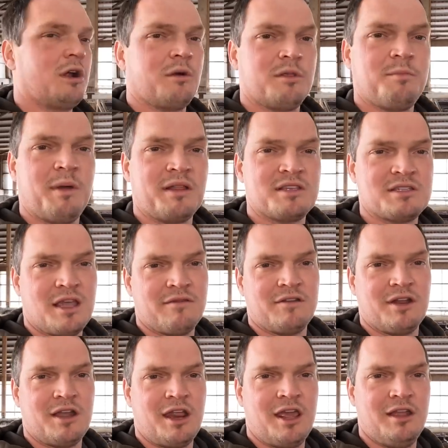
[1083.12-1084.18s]
with pen 7
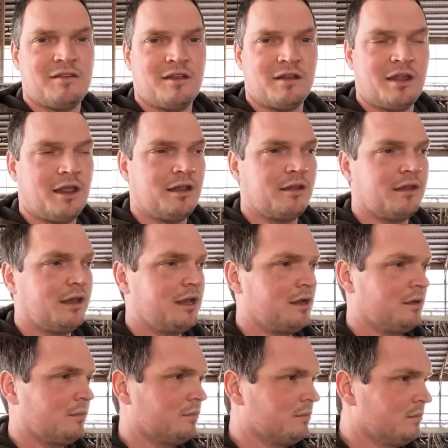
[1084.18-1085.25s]
and 8 and
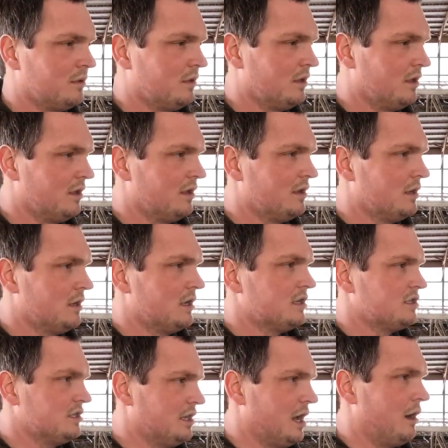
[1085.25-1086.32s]
then
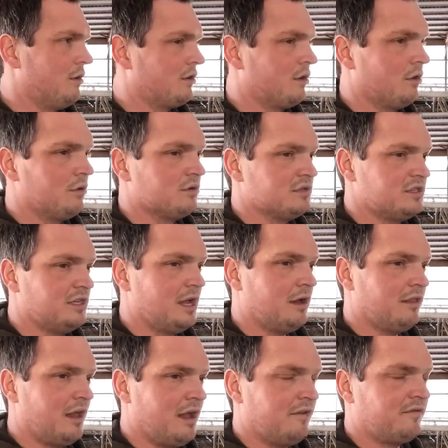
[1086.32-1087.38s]
see how it goes, see how
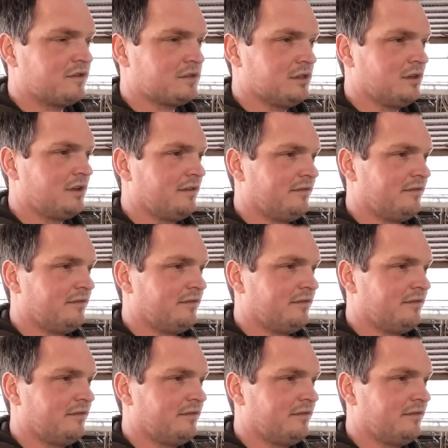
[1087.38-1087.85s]
the heifers look.